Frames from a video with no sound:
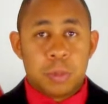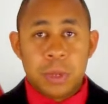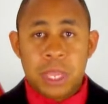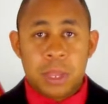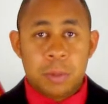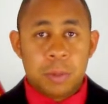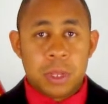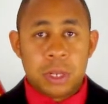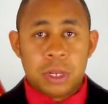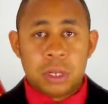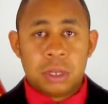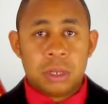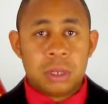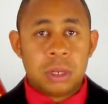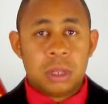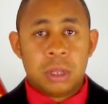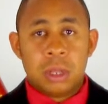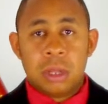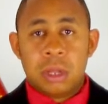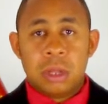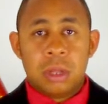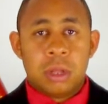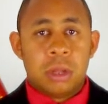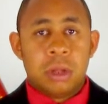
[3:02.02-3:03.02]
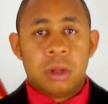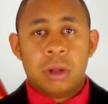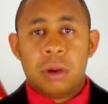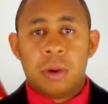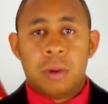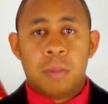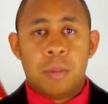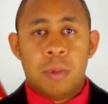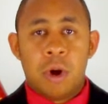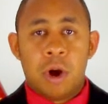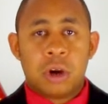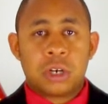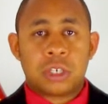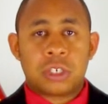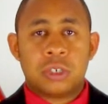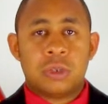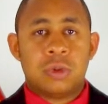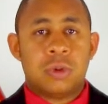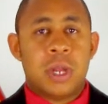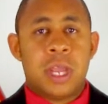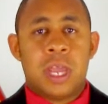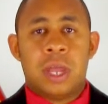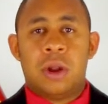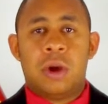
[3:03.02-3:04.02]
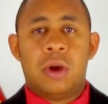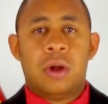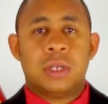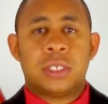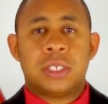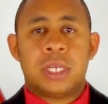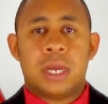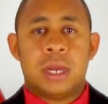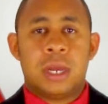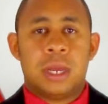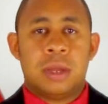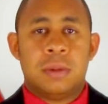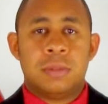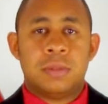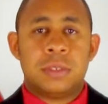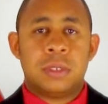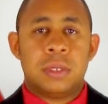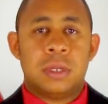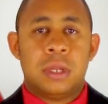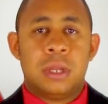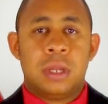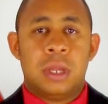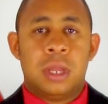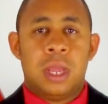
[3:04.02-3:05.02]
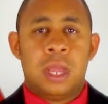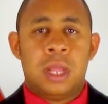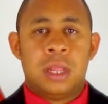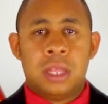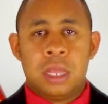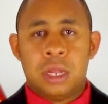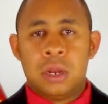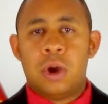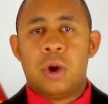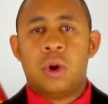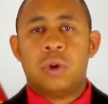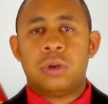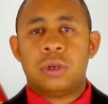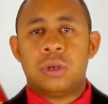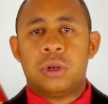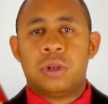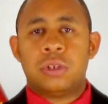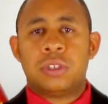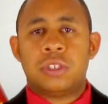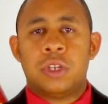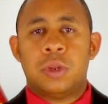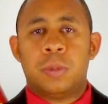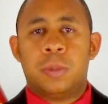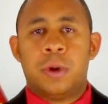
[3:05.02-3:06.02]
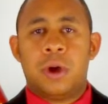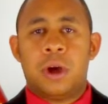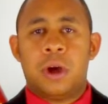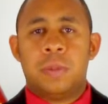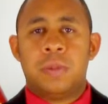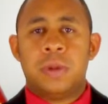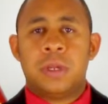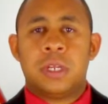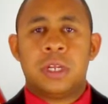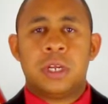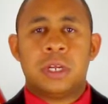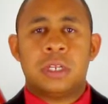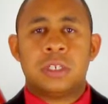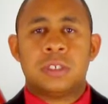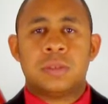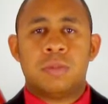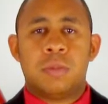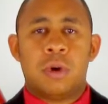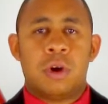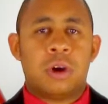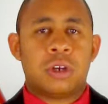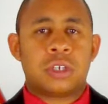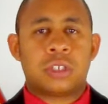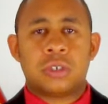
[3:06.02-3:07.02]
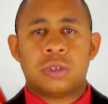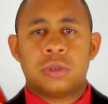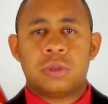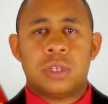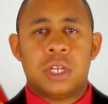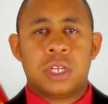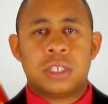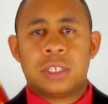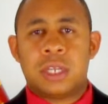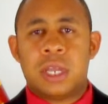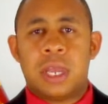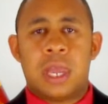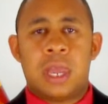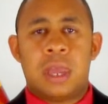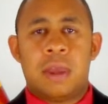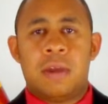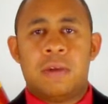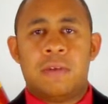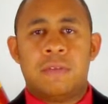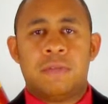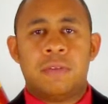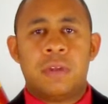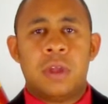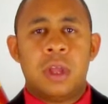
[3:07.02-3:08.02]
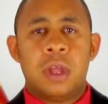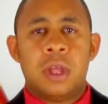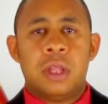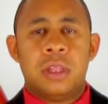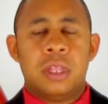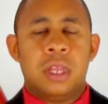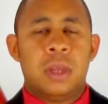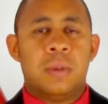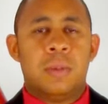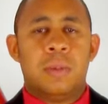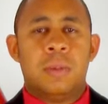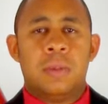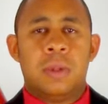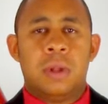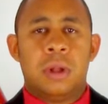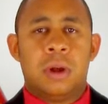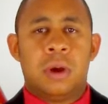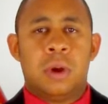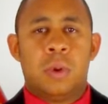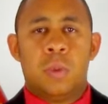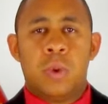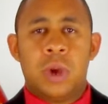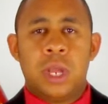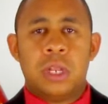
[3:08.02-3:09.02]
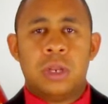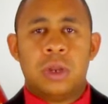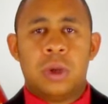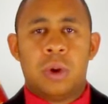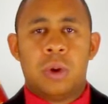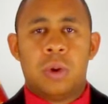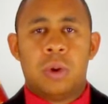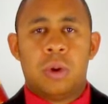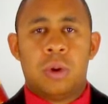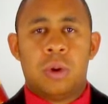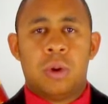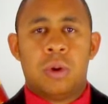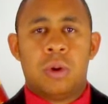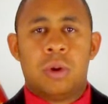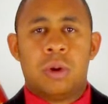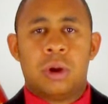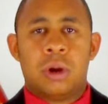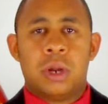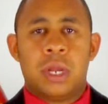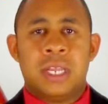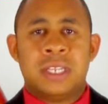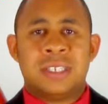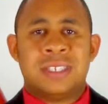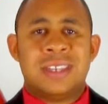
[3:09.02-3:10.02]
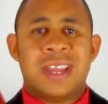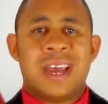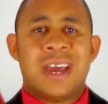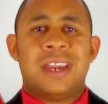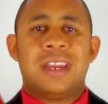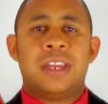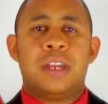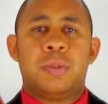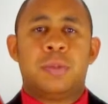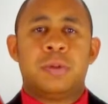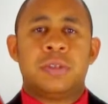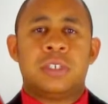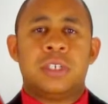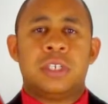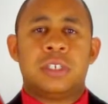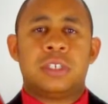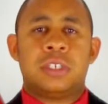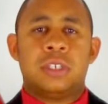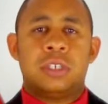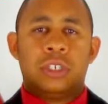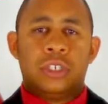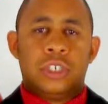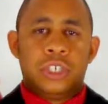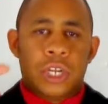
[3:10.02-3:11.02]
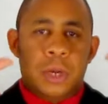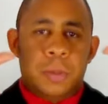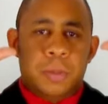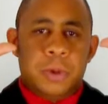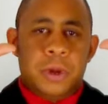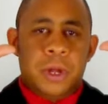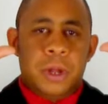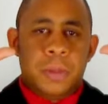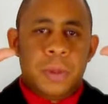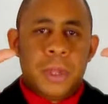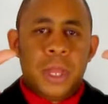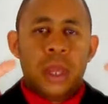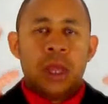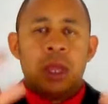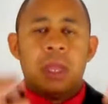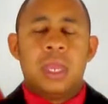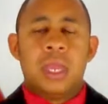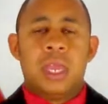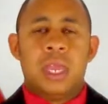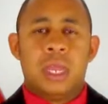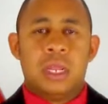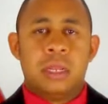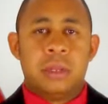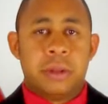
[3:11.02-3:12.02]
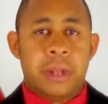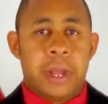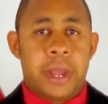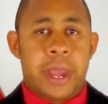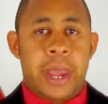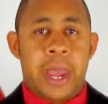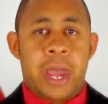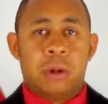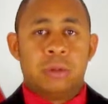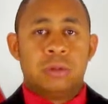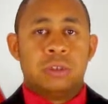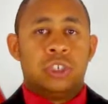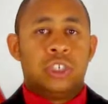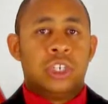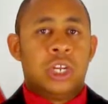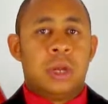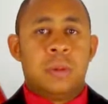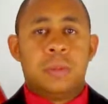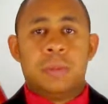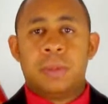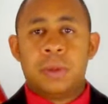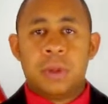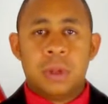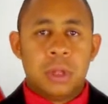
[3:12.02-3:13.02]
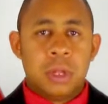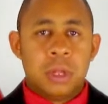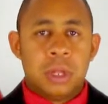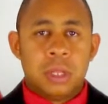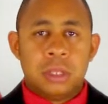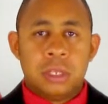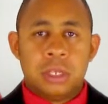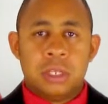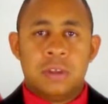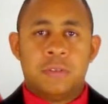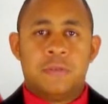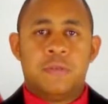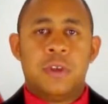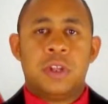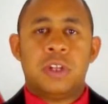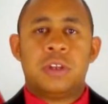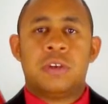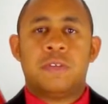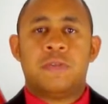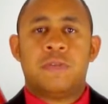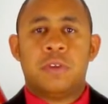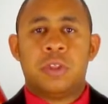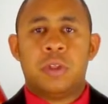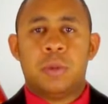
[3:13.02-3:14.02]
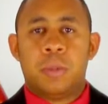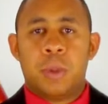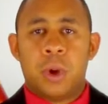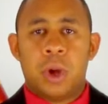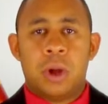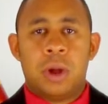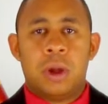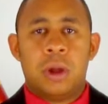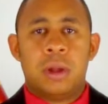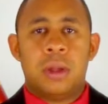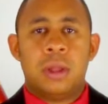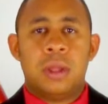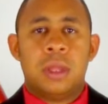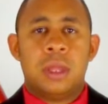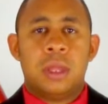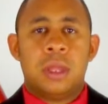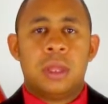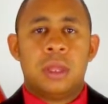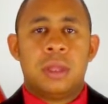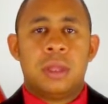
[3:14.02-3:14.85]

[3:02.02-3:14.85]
beaming Marshall at all times and then holding on to the ball because Marshall doesn't have a window or is not in a position to jump up and out jump the defender for the ball.